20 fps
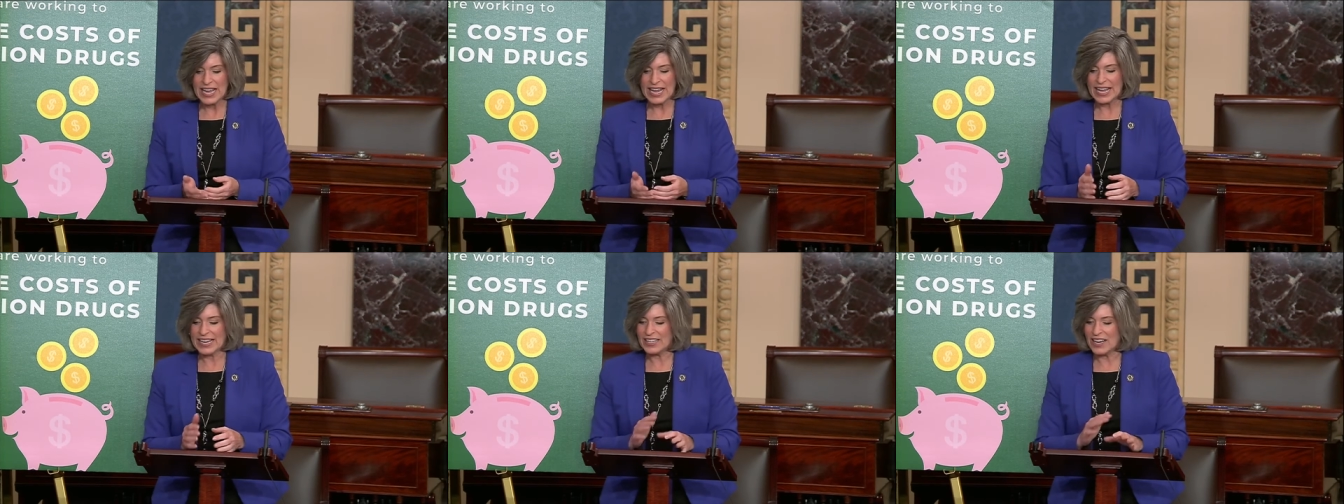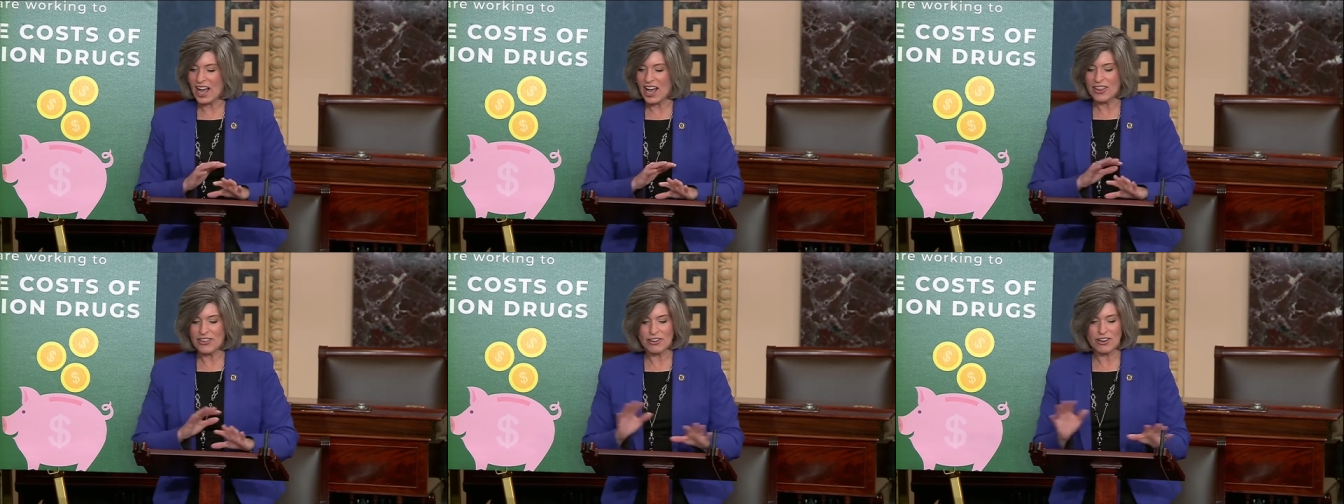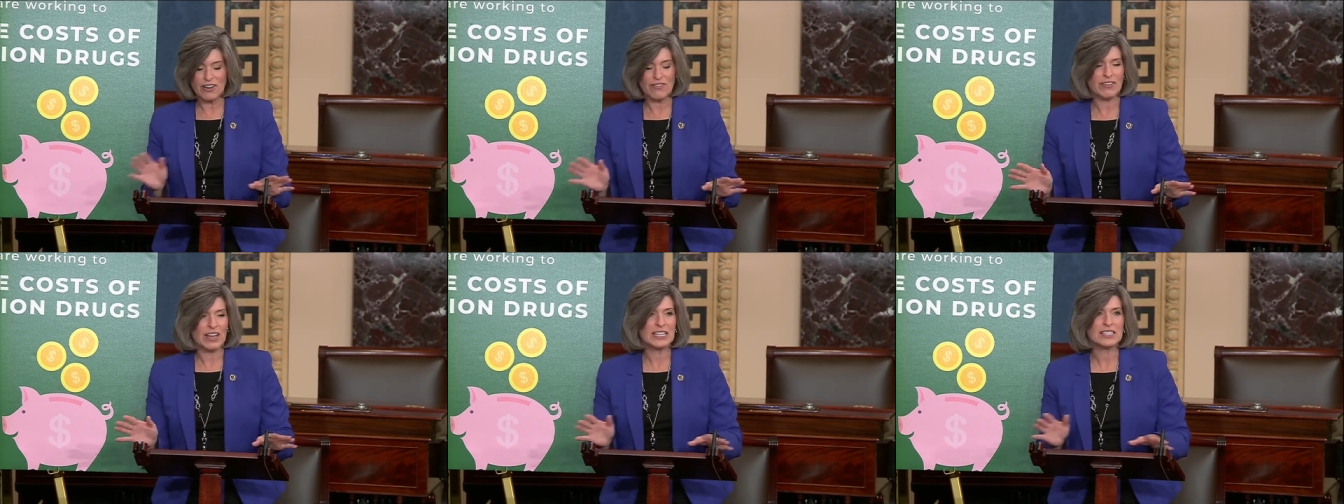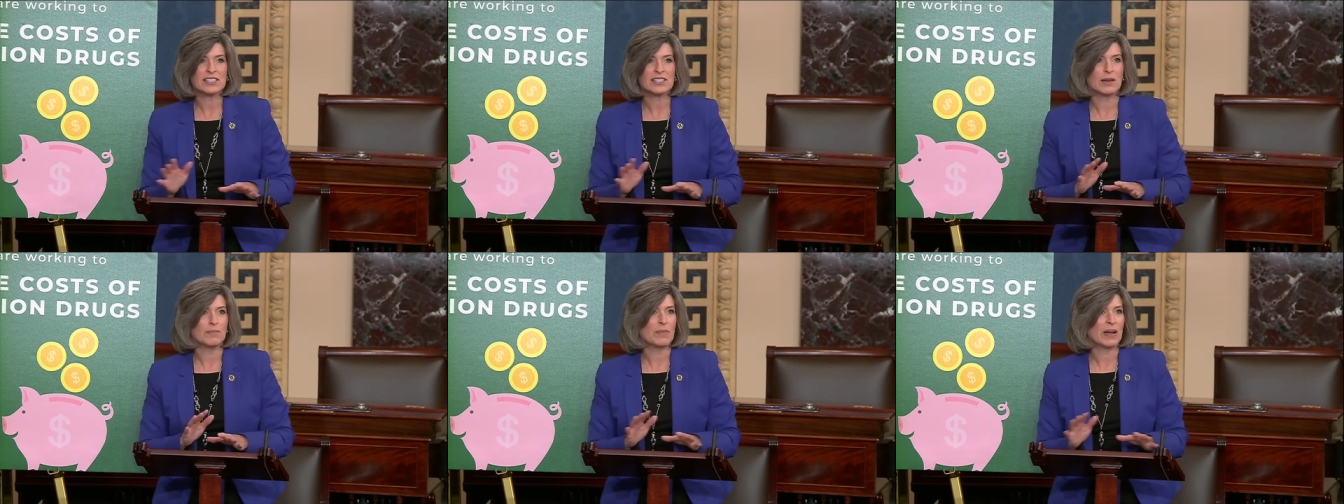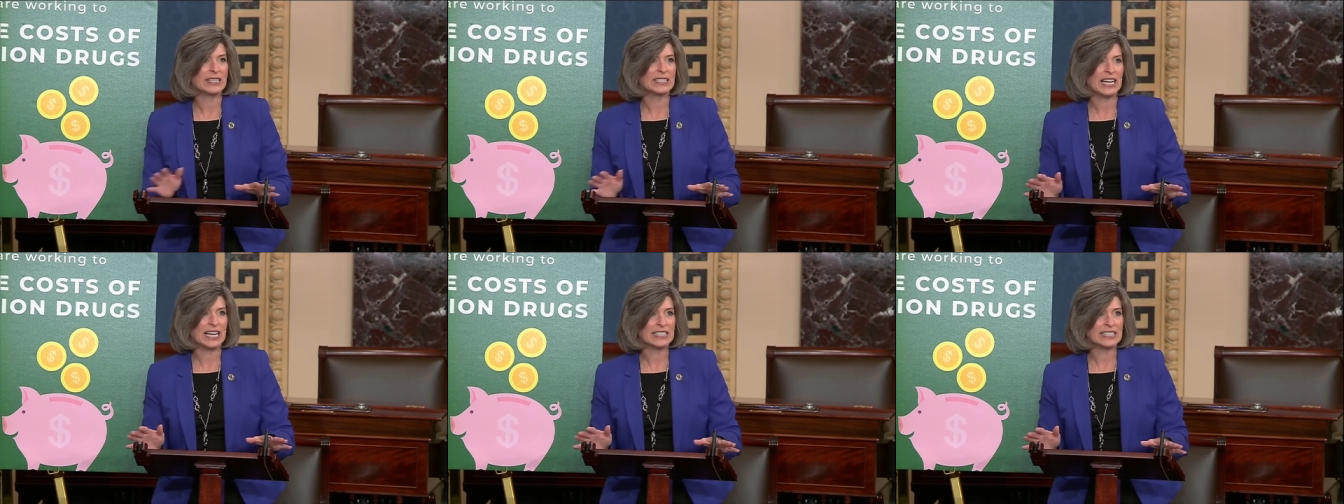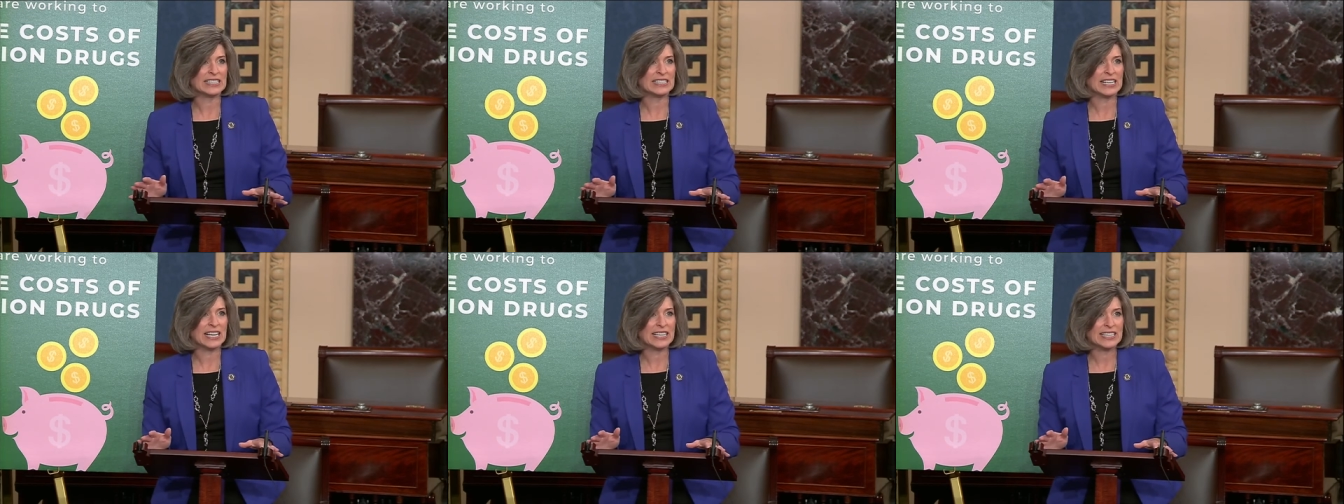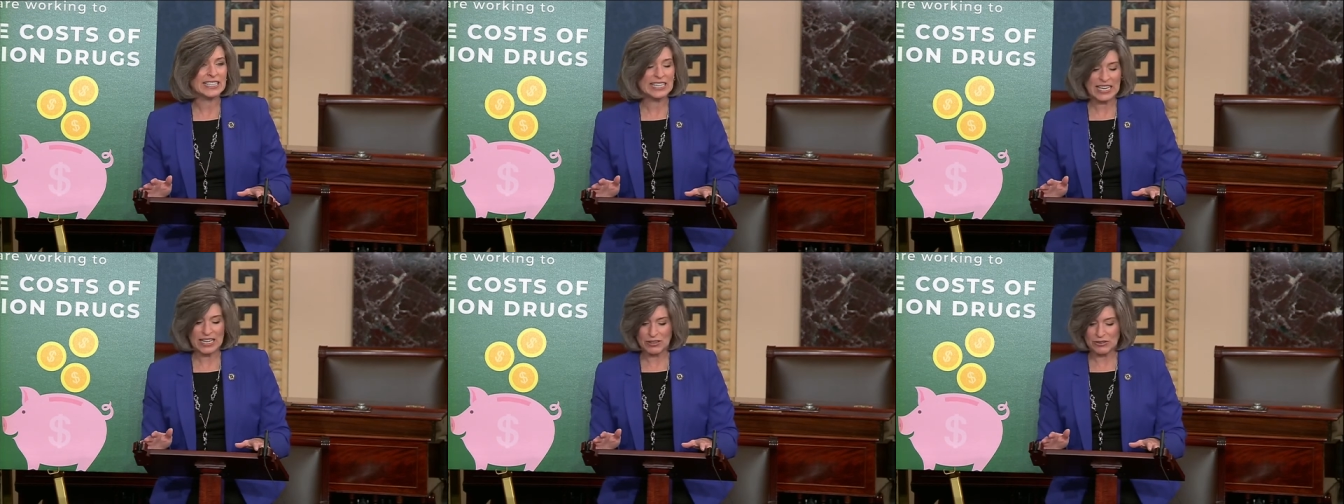and other events on my
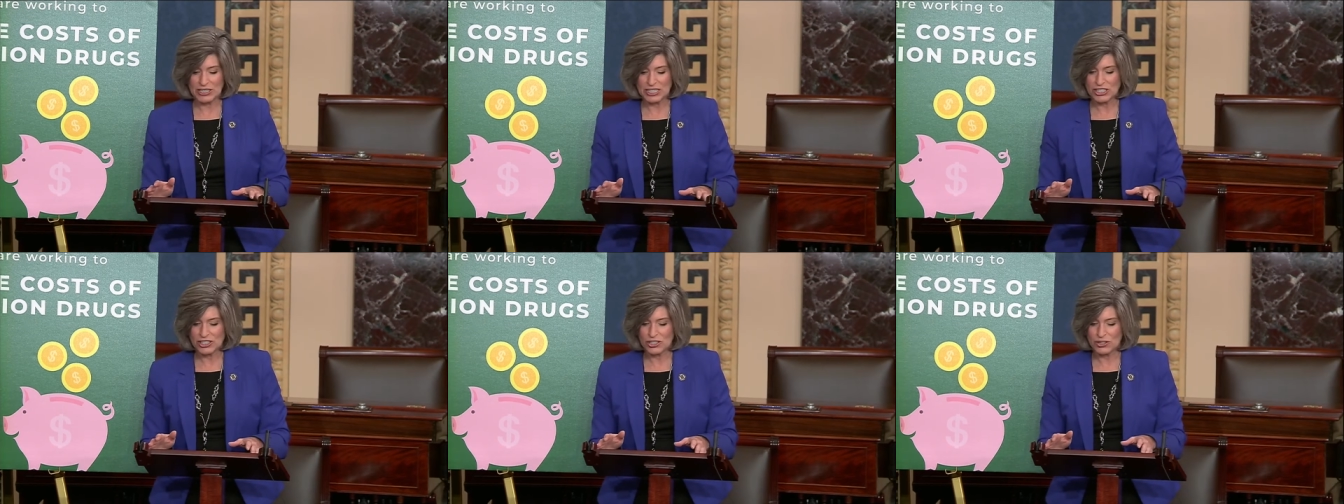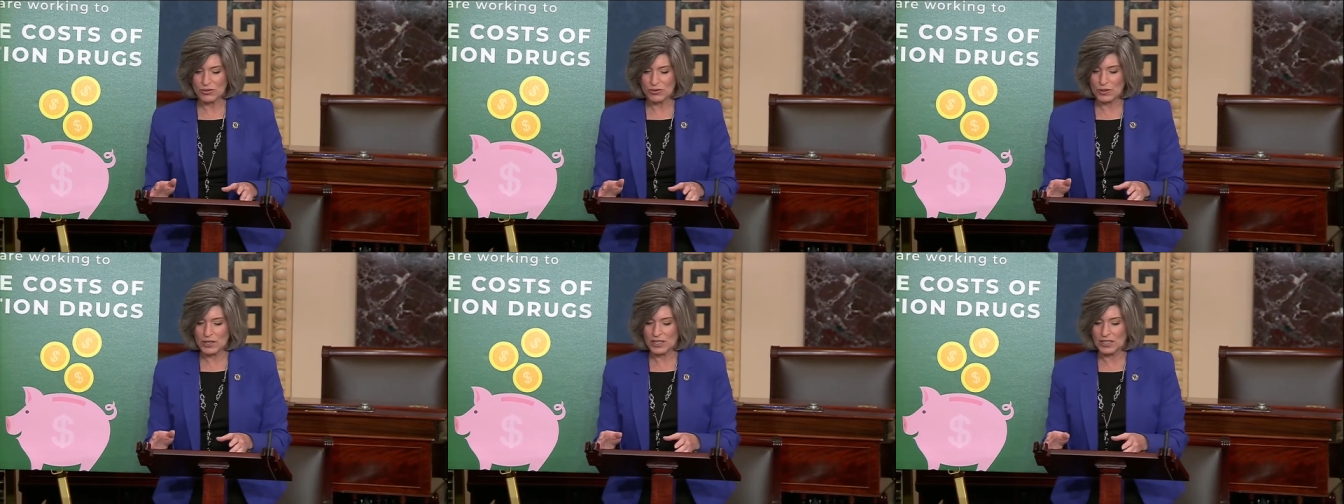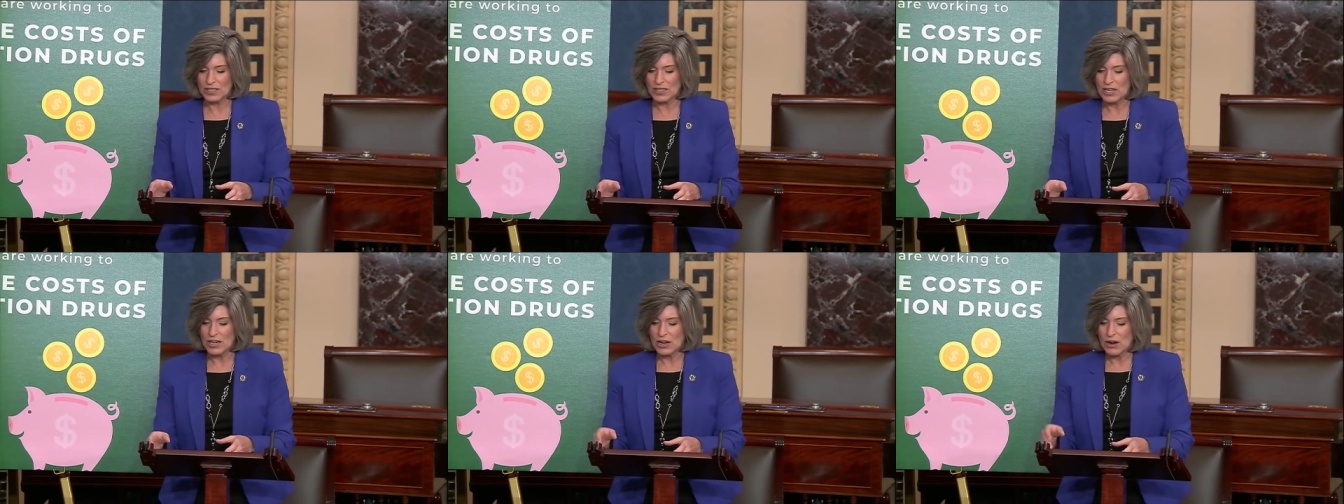99 county tour,